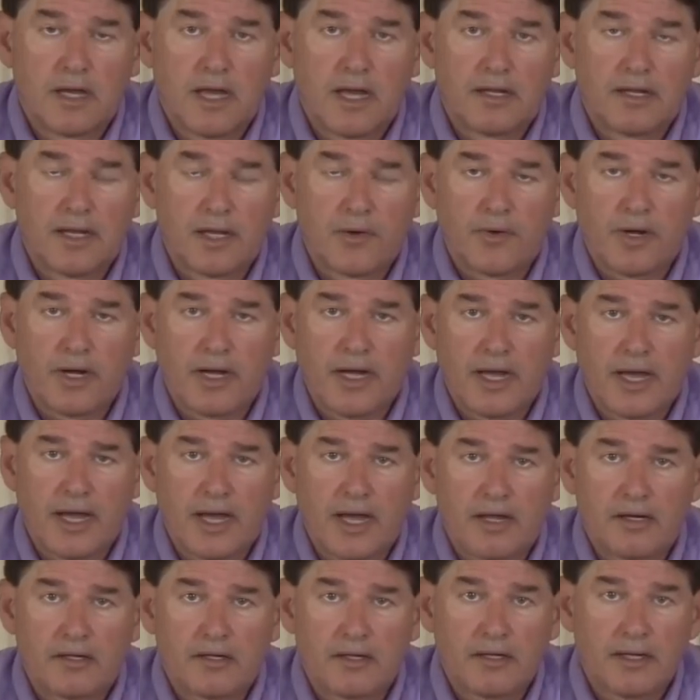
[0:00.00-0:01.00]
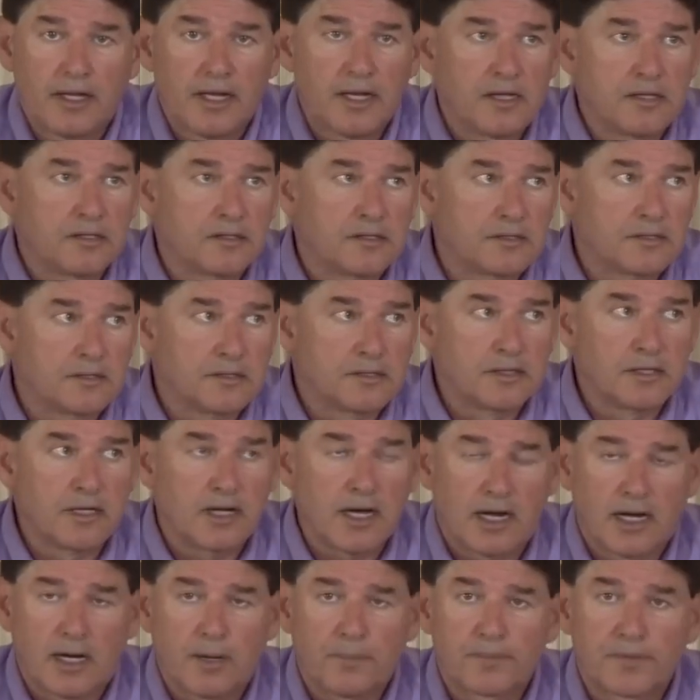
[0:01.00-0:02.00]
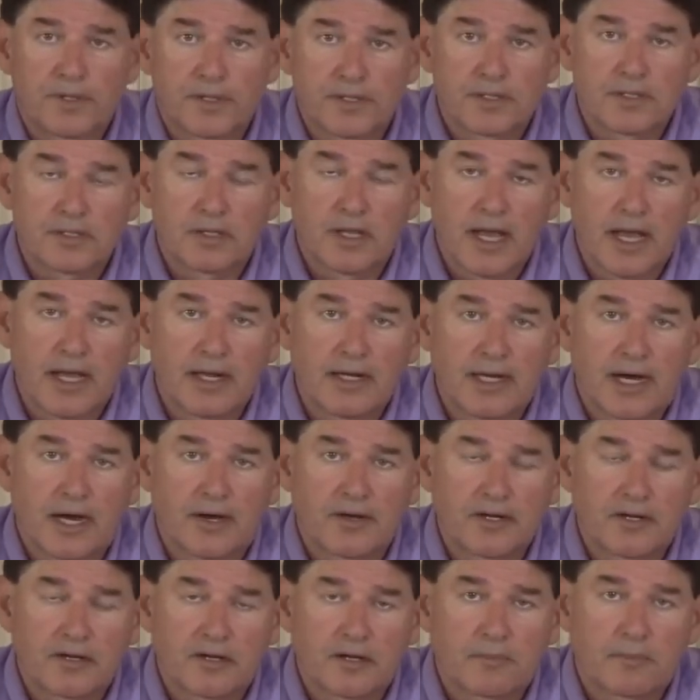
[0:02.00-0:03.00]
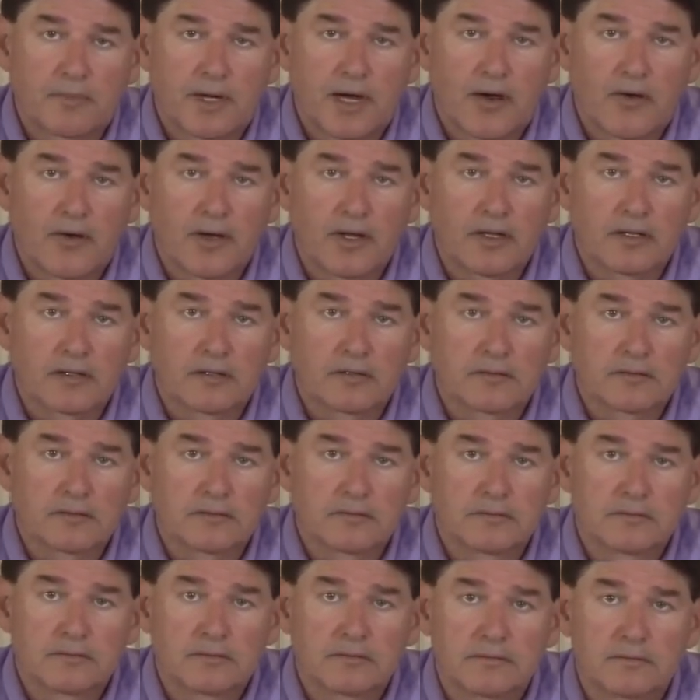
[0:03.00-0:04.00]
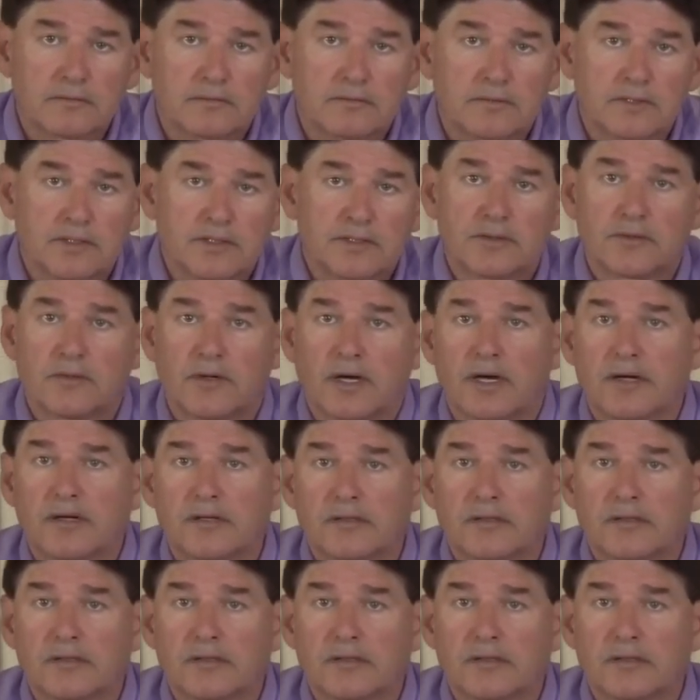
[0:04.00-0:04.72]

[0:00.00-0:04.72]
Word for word: And they went ahead and they cut up this land out here in Maui into